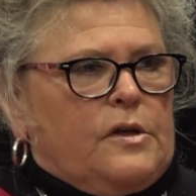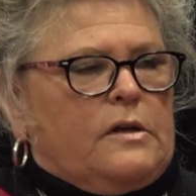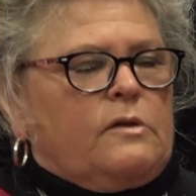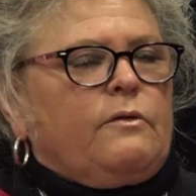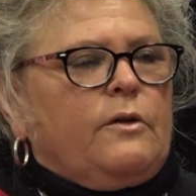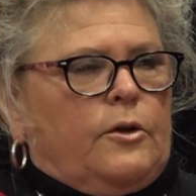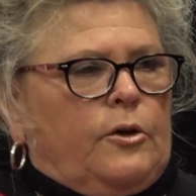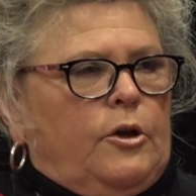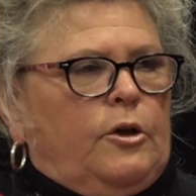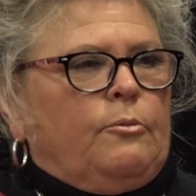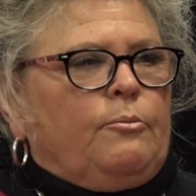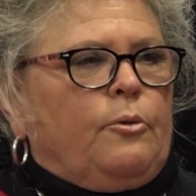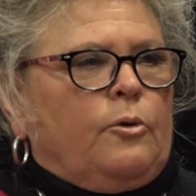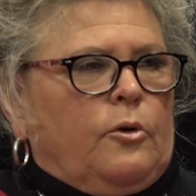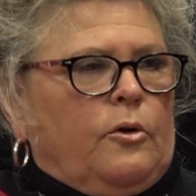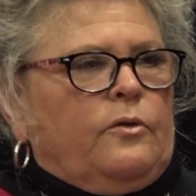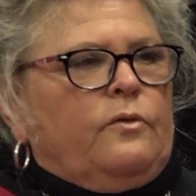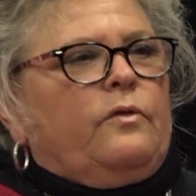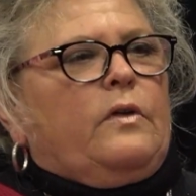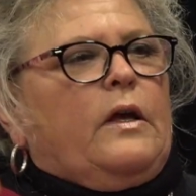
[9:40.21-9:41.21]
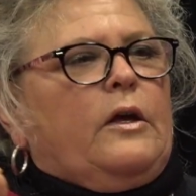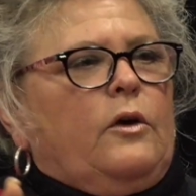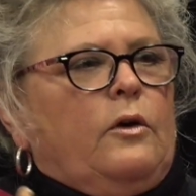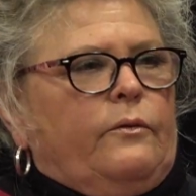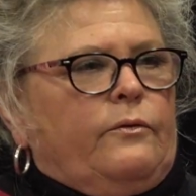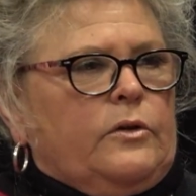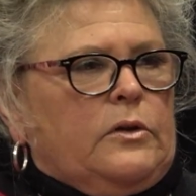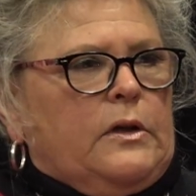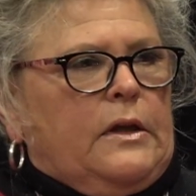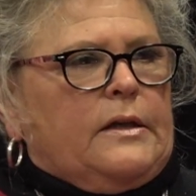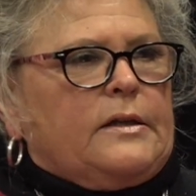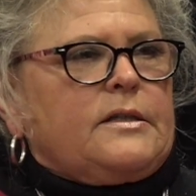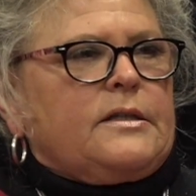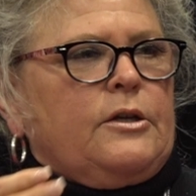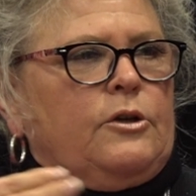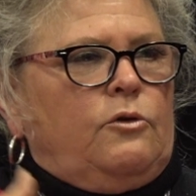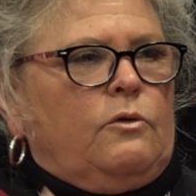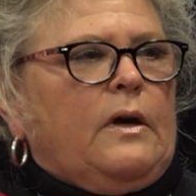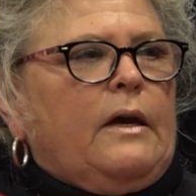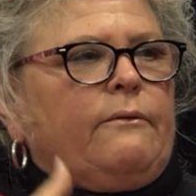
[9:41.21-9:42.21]
It's very important that you have a list
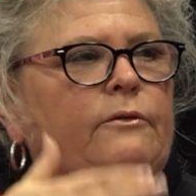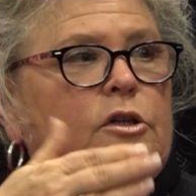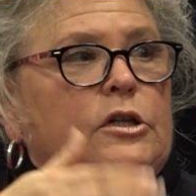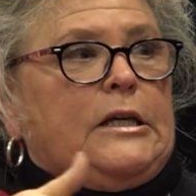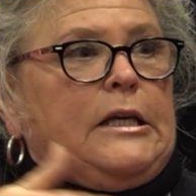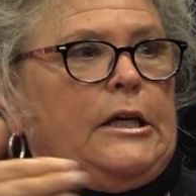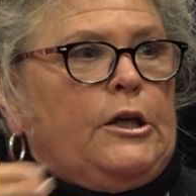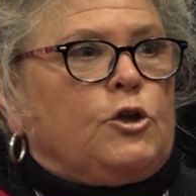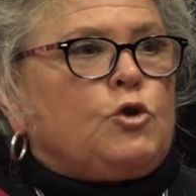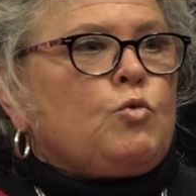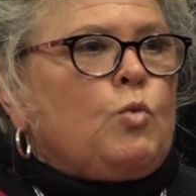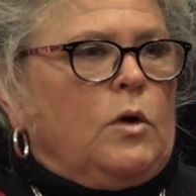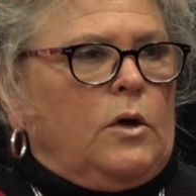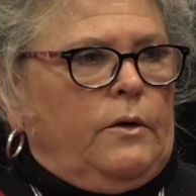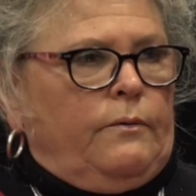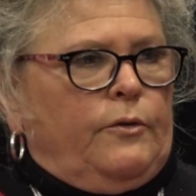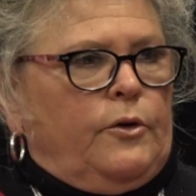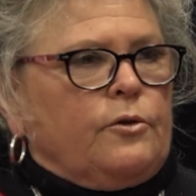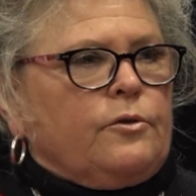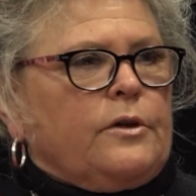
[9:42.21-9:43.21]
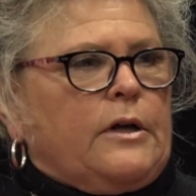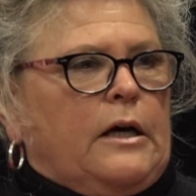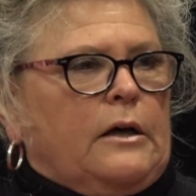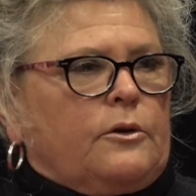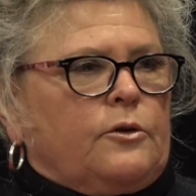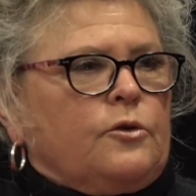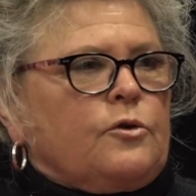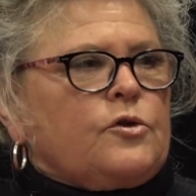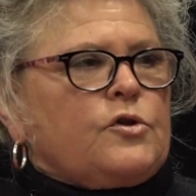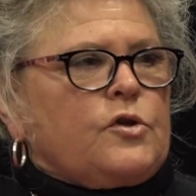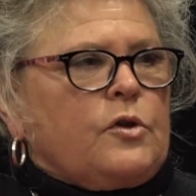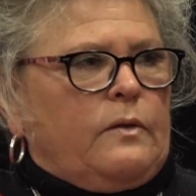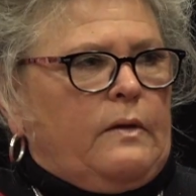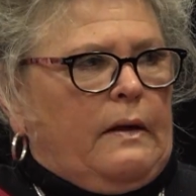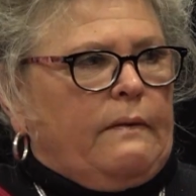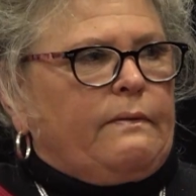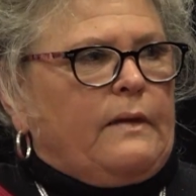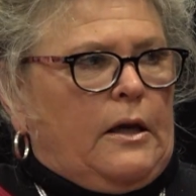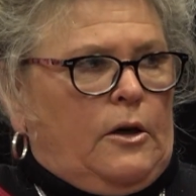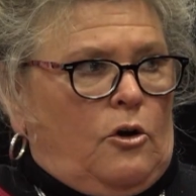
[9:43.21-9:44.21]
and you give it to each one of your doctors so
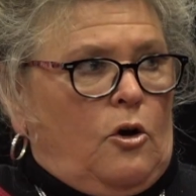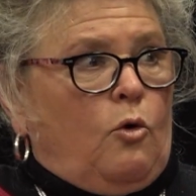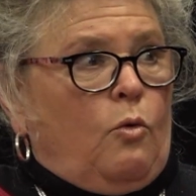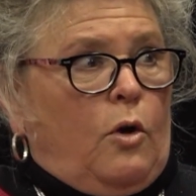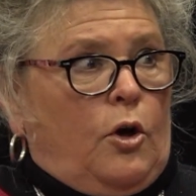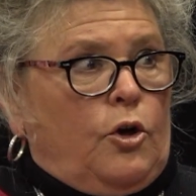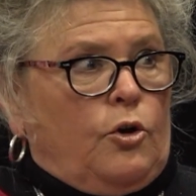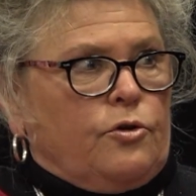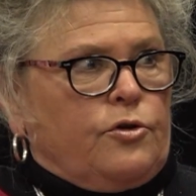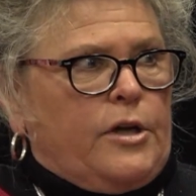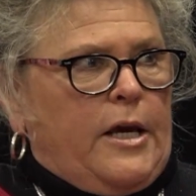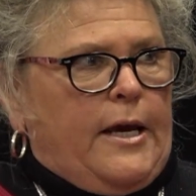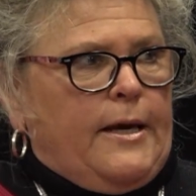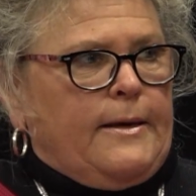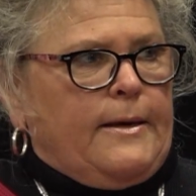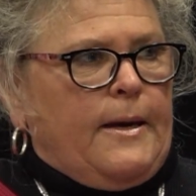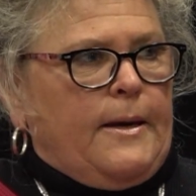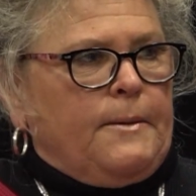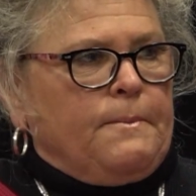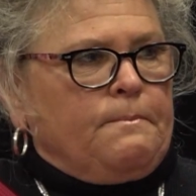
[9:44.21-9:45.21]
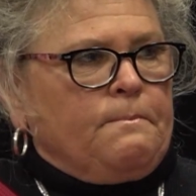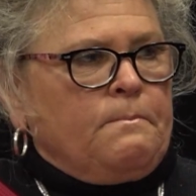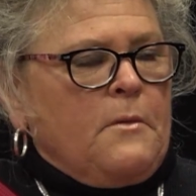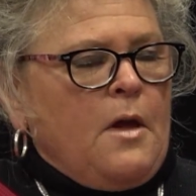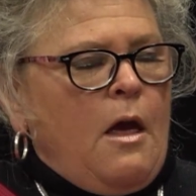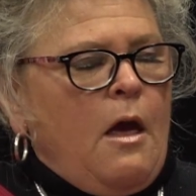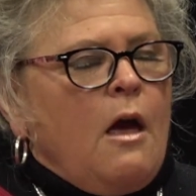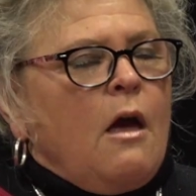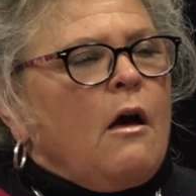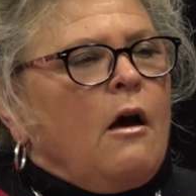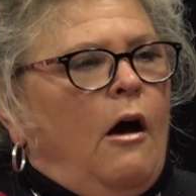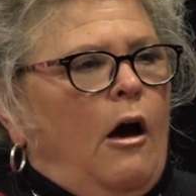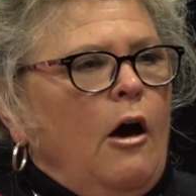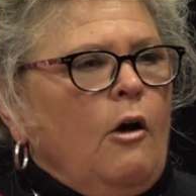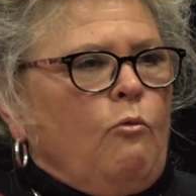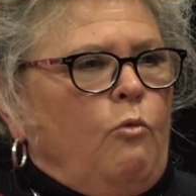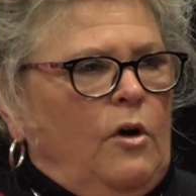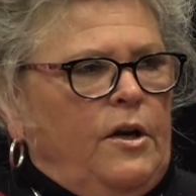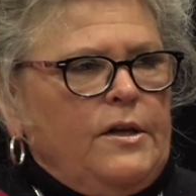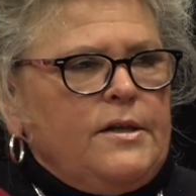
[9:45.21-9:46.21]
that they know what you're taking.
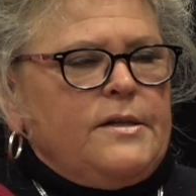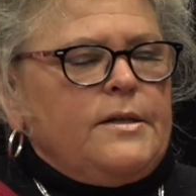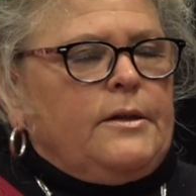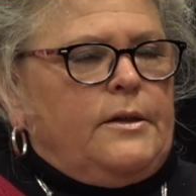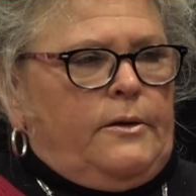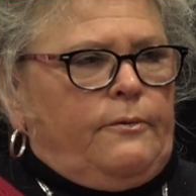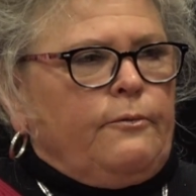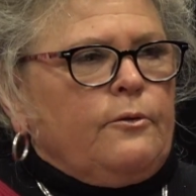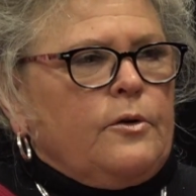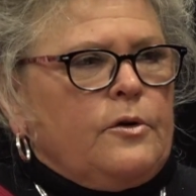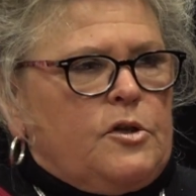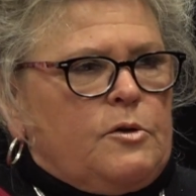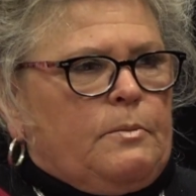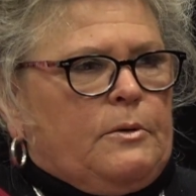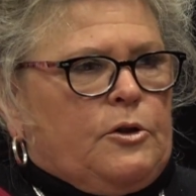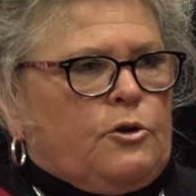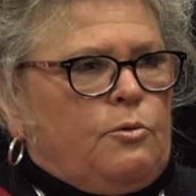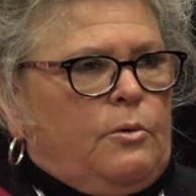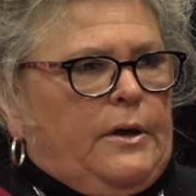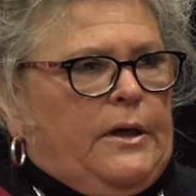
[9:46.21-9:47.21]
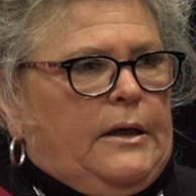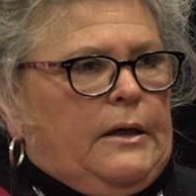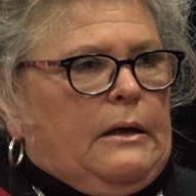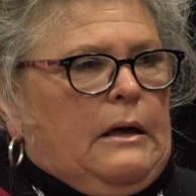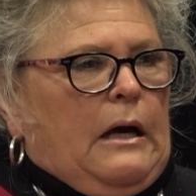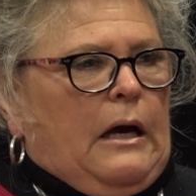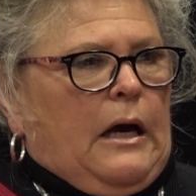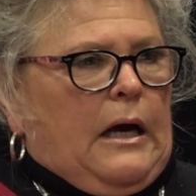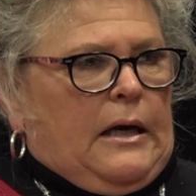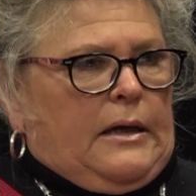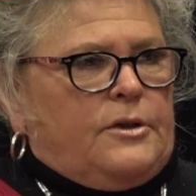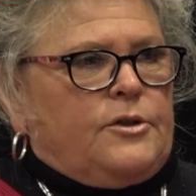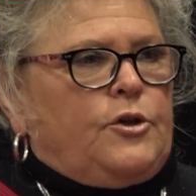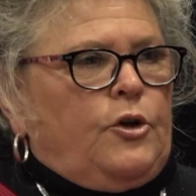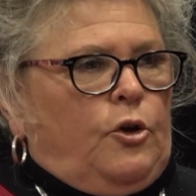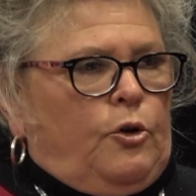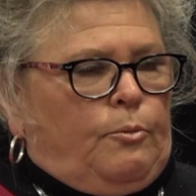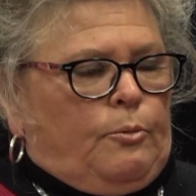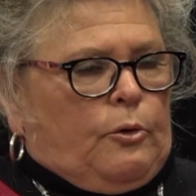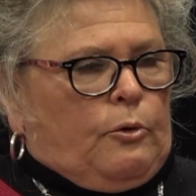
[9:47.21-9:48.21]
What is the difference between
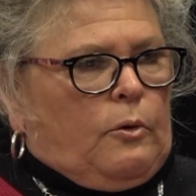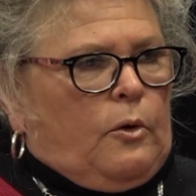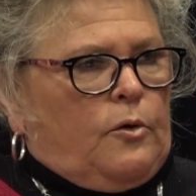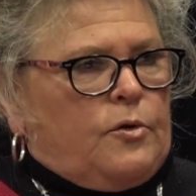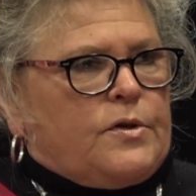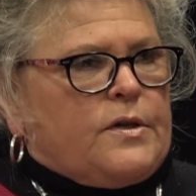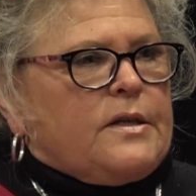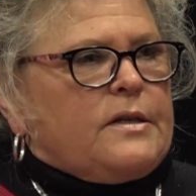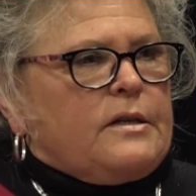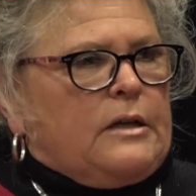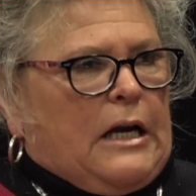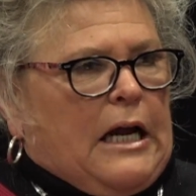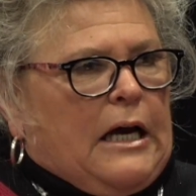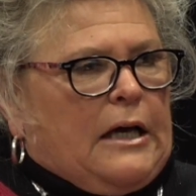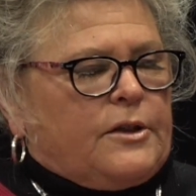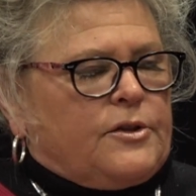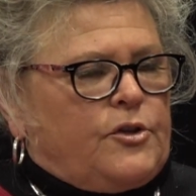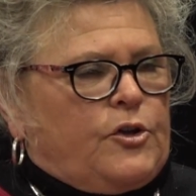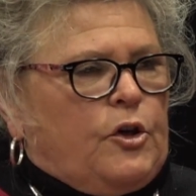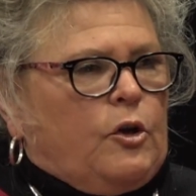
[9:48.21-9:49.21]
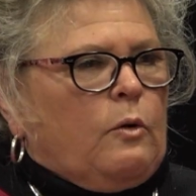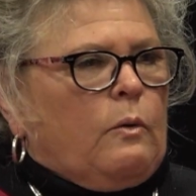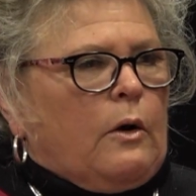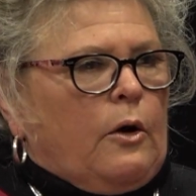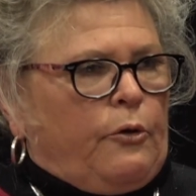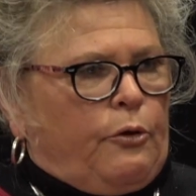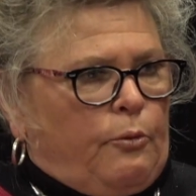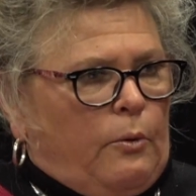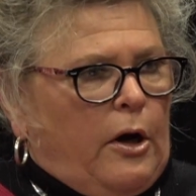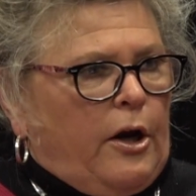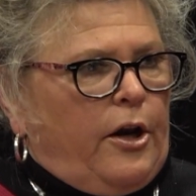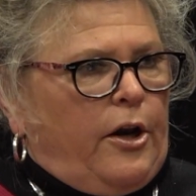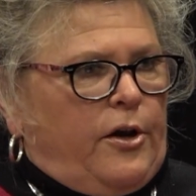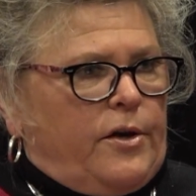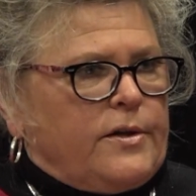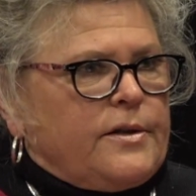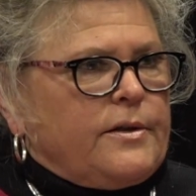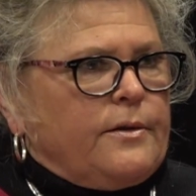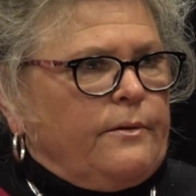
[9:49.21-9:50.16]
osteoporosis and osteoarthritis?